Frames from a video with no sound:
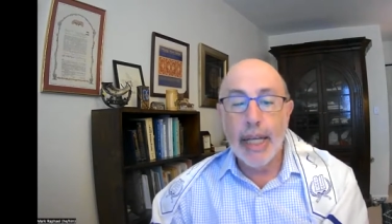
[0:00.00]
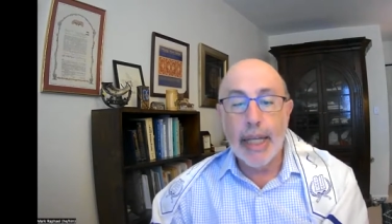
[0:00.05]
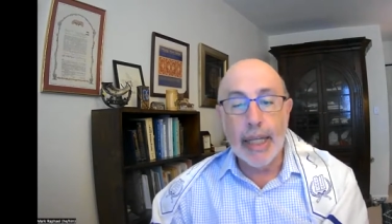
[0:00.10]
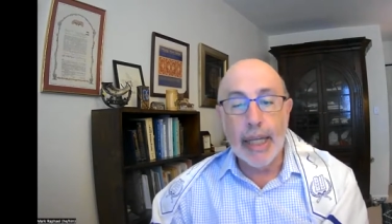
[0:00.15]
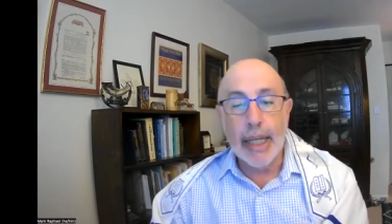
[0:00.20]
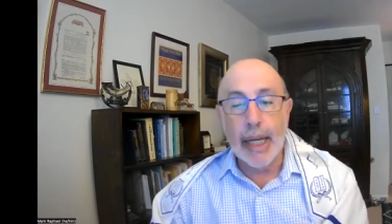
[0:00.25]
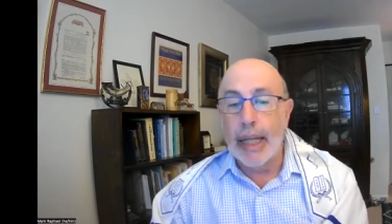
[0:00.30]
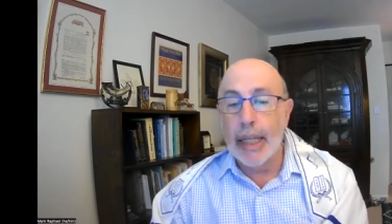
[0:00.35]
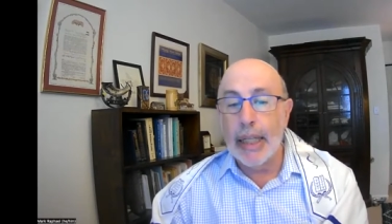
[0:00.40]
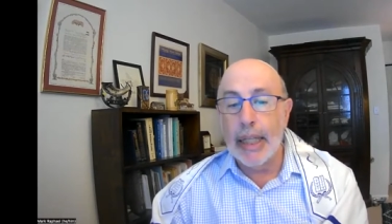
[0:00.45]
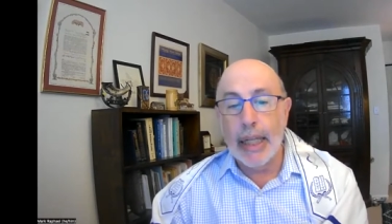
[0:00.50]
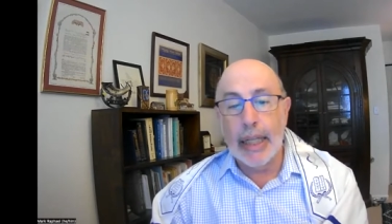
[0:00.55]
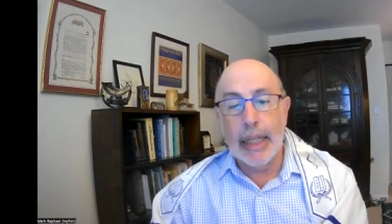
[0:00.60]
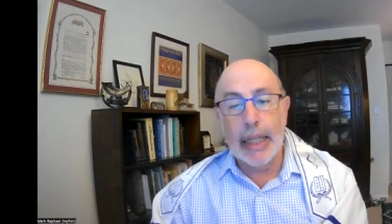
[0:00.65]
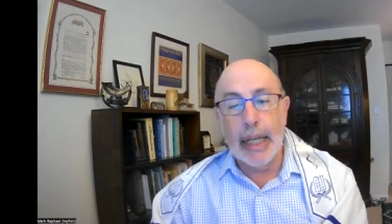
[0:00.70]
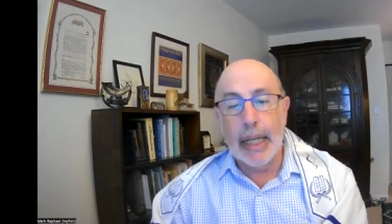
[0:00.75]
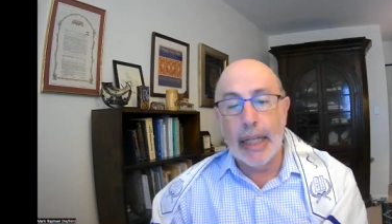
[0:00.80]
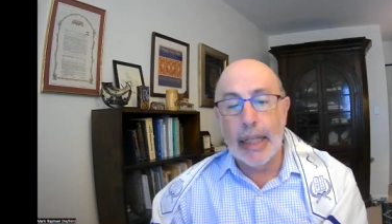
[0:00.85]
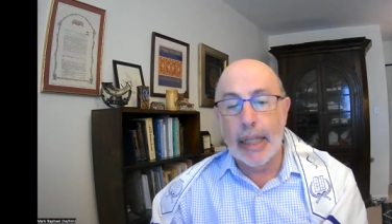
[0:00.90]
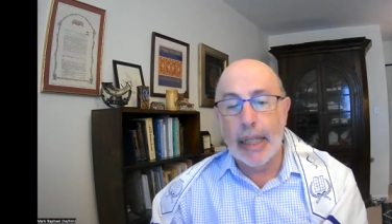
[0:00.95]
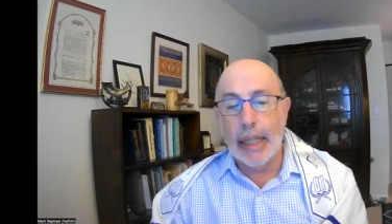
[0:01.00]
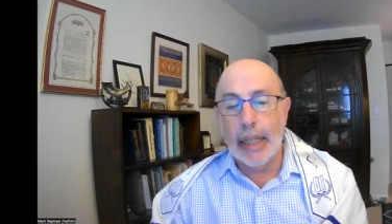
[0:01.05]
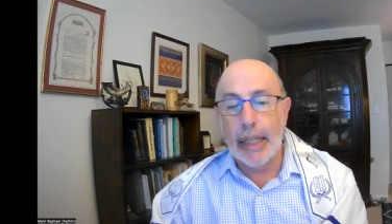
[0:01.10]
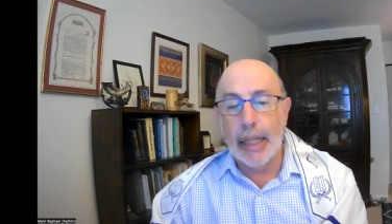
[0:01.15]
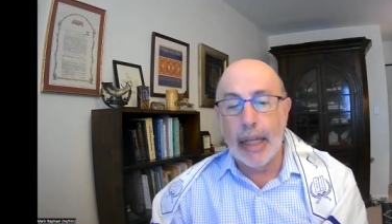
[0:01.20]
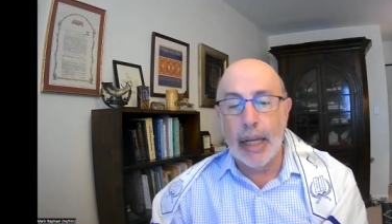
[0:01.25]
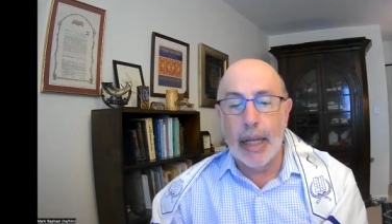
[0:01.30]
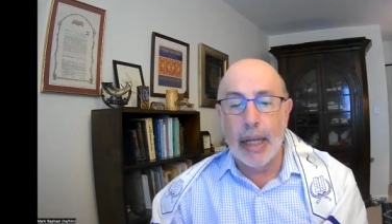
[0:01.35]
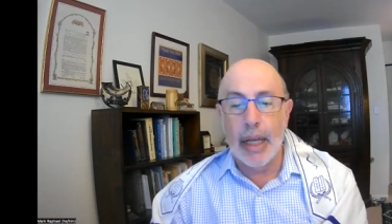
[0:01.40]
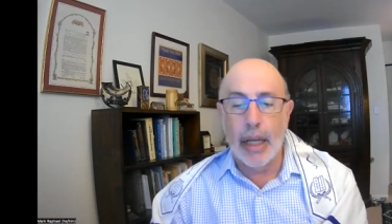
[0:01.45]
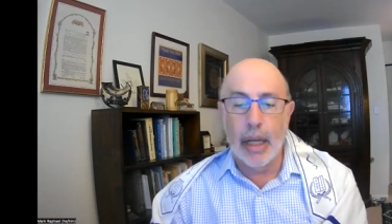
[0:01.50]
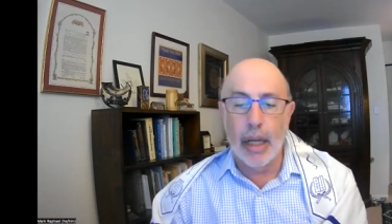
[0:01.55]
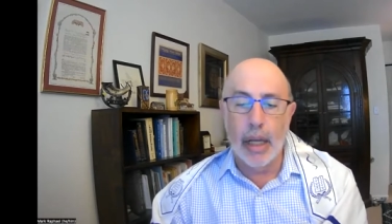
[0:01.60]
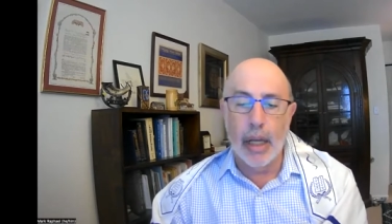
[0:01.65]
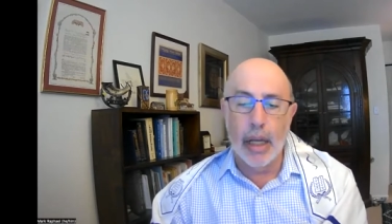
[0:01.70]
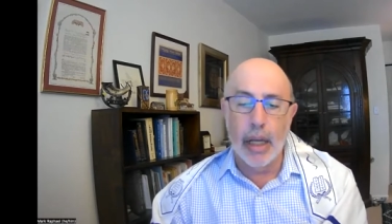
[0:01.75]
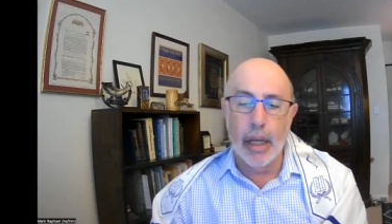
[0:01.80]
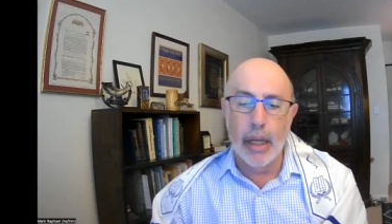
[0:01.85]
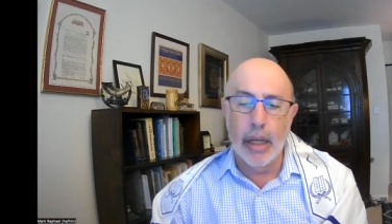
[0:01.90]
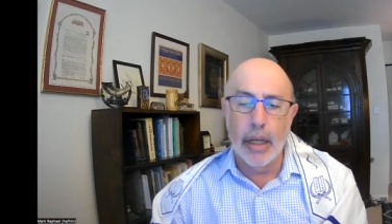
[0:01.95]
Ya la la la
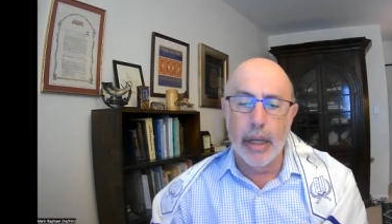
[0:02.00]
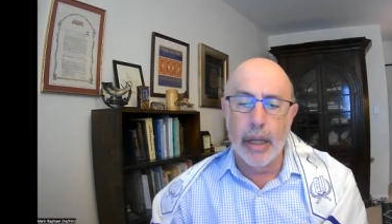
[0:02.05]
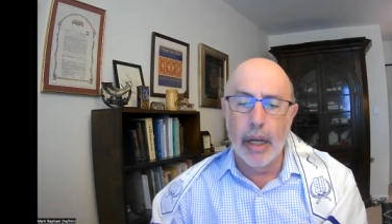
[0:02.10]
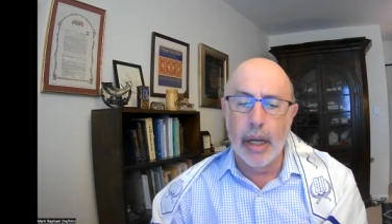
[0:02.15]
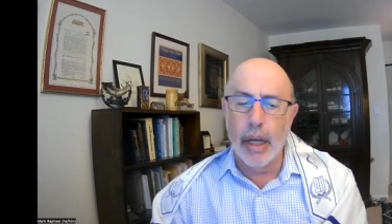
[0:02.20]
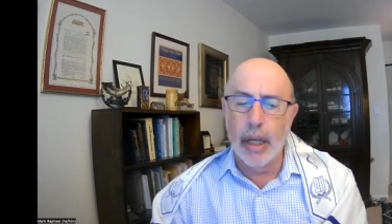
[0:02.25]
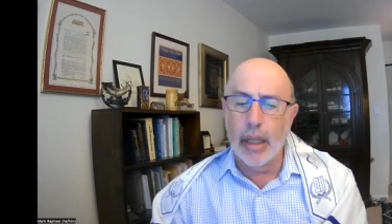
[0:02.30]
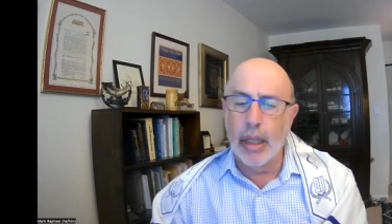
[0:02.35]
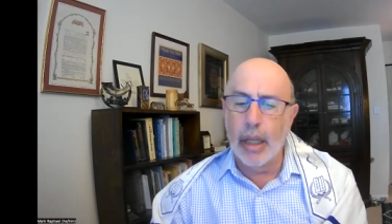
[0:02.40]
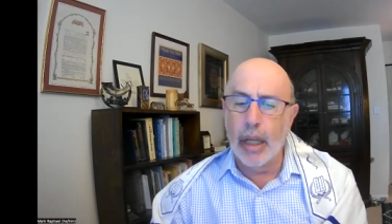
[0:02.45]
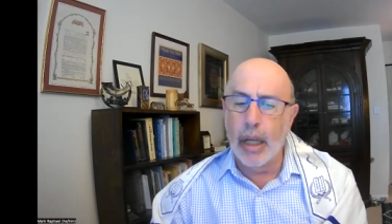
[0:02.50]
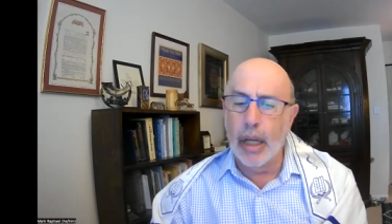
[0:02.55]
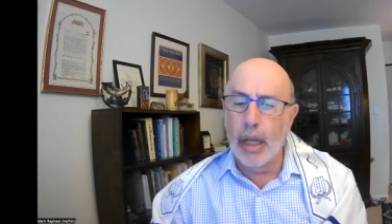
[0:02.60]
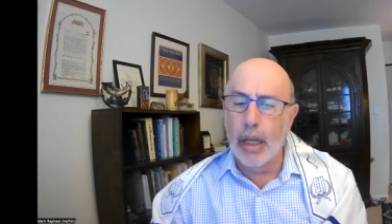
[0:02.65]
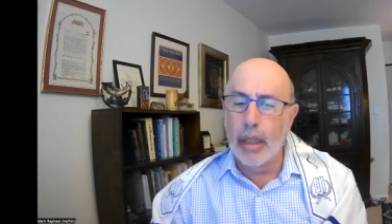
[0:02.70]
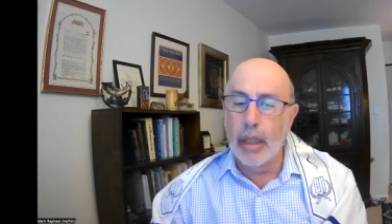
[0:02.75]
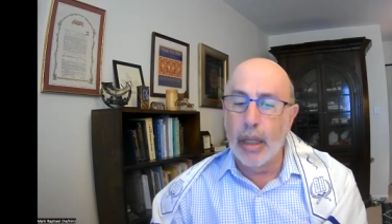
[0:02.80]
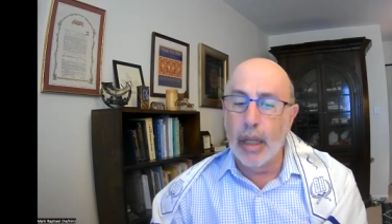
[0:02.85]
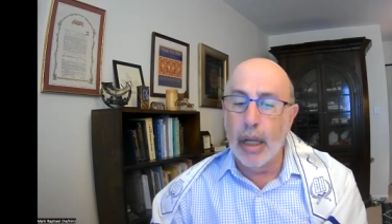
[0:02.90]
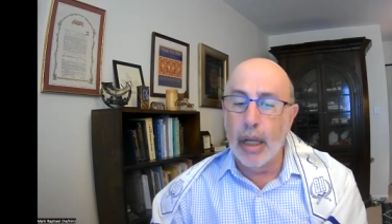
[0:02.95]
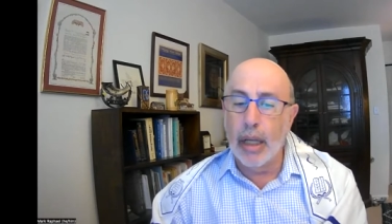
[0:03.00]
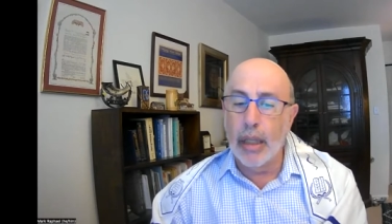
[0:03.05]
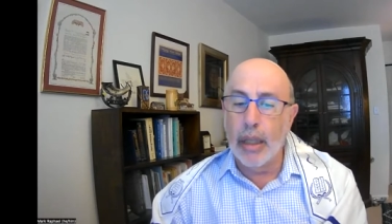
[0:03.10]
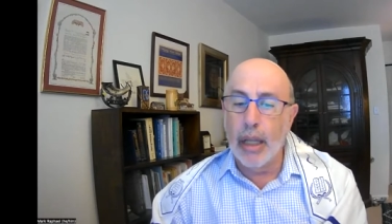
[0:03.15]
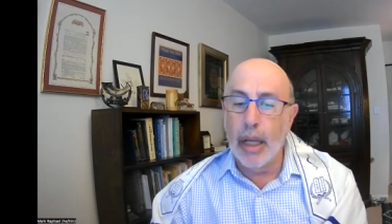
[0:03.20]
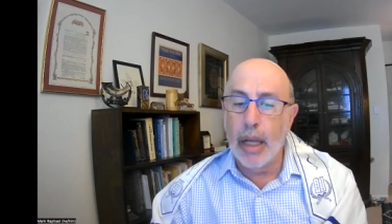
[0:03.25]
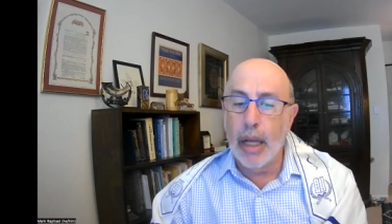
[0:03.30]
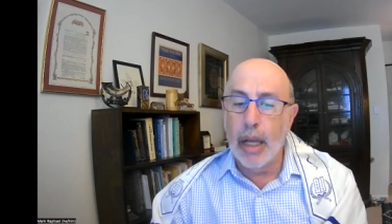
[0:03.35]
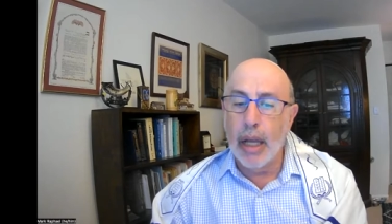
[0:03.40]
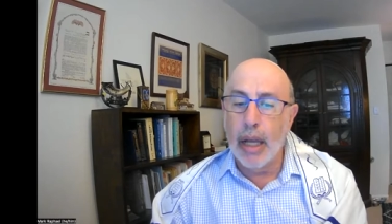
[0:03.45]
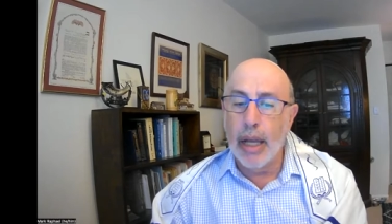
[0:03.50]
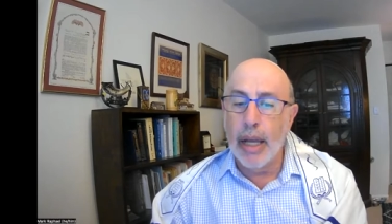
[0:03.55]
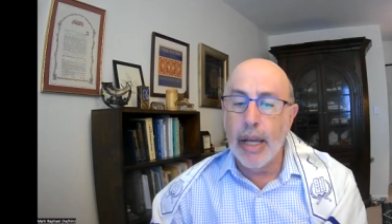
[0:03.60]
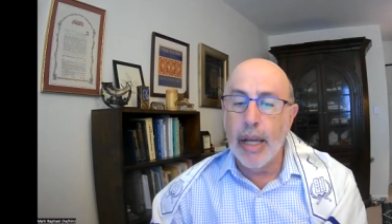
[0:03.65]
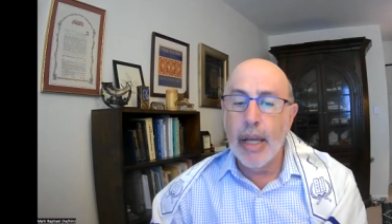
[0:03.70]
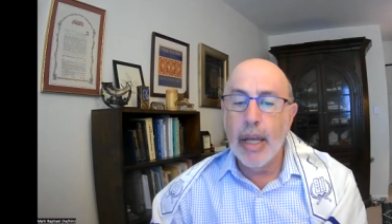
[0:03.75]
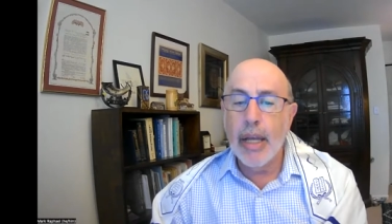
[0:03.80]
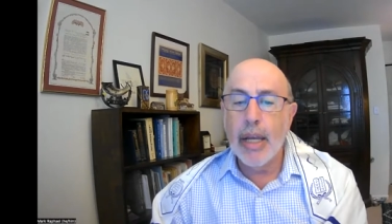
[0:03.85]
la, ya la la la,